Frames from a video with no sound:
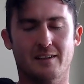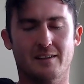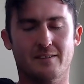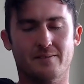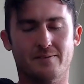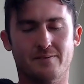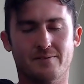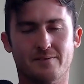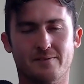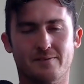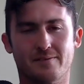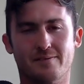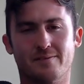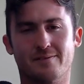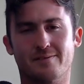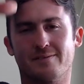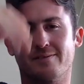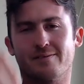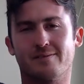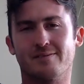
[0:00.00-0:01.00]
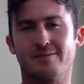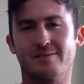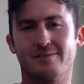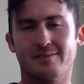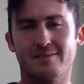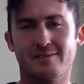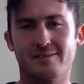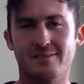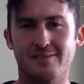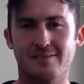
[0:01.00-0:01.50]

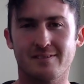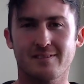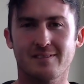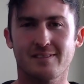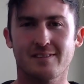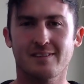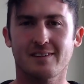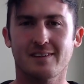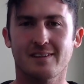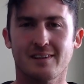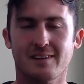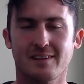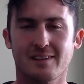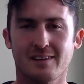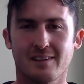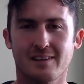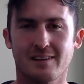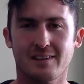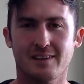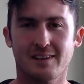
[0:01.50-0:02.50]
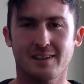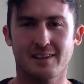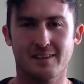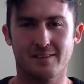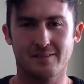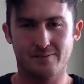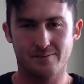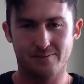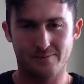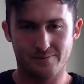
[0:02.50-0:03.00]

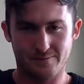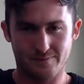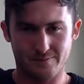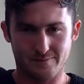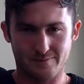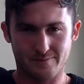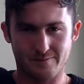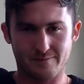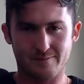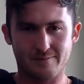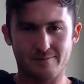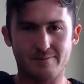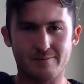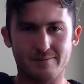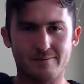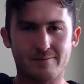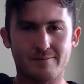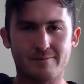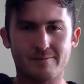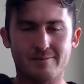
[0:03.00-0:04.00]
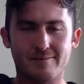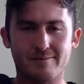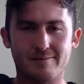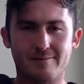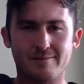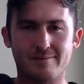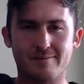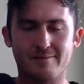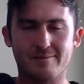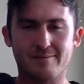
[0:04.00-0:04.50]

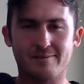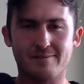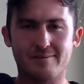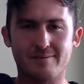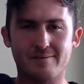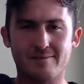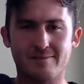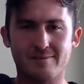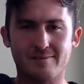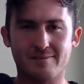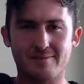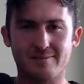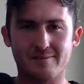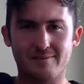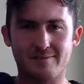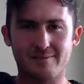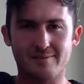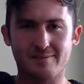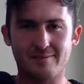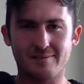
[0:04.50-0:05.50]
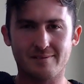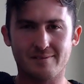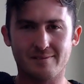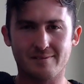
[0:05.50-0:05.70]
[no speech]